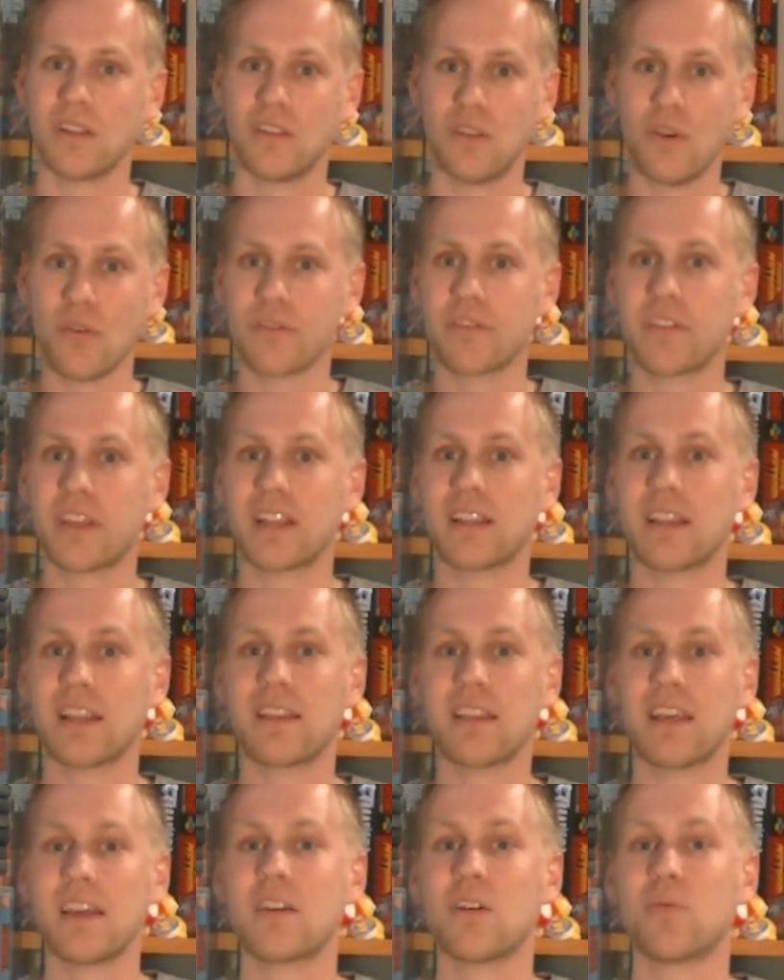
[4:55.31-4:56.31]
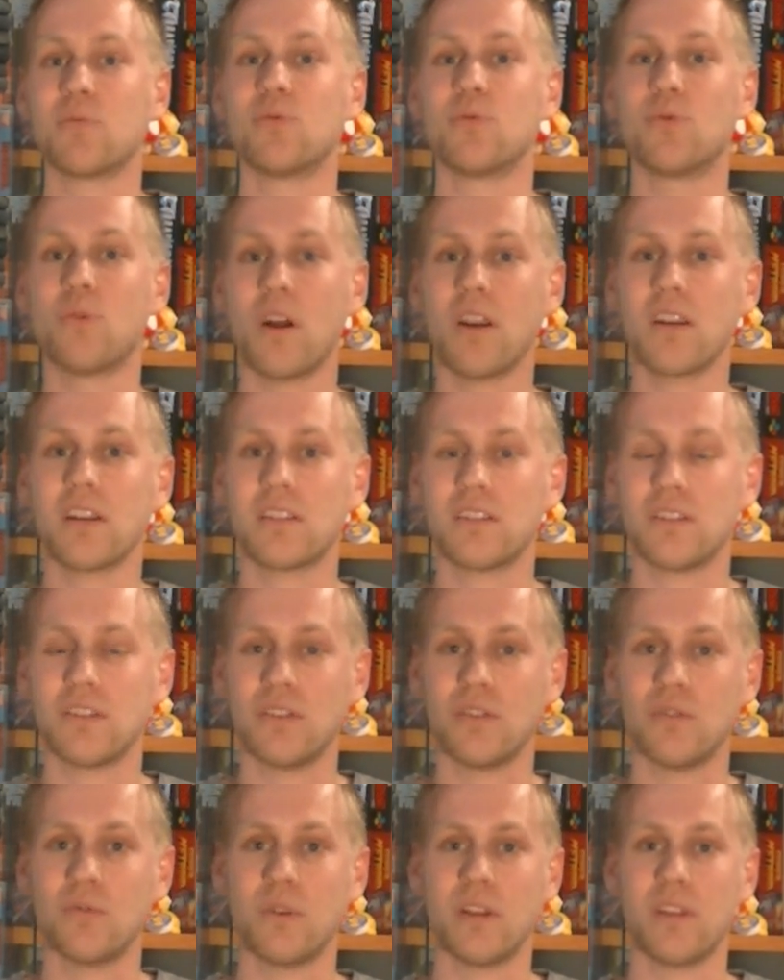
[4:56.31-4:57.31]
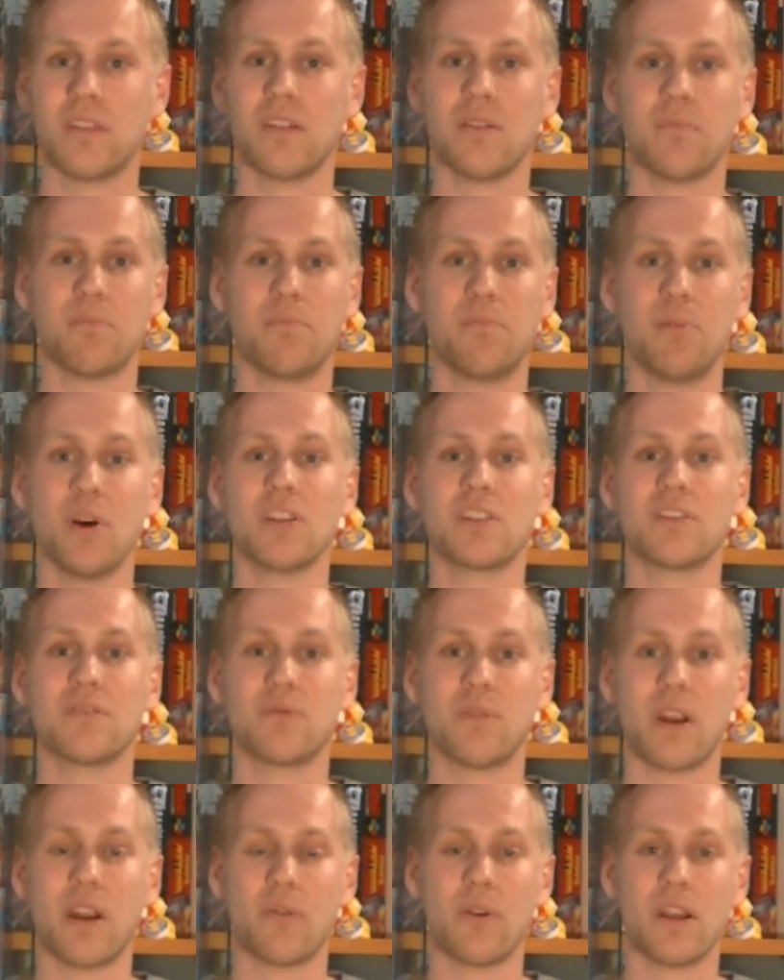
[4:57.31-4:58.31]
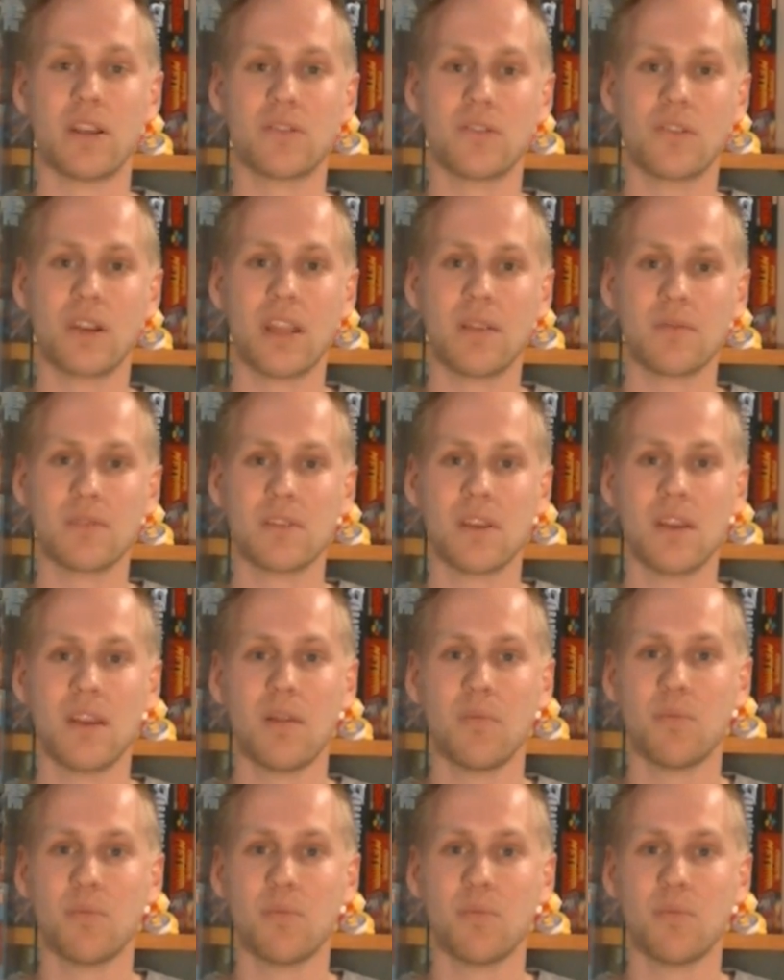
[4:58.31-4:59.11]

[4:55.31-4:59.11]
Don't think that they come running to you with a bunch of rare retro games.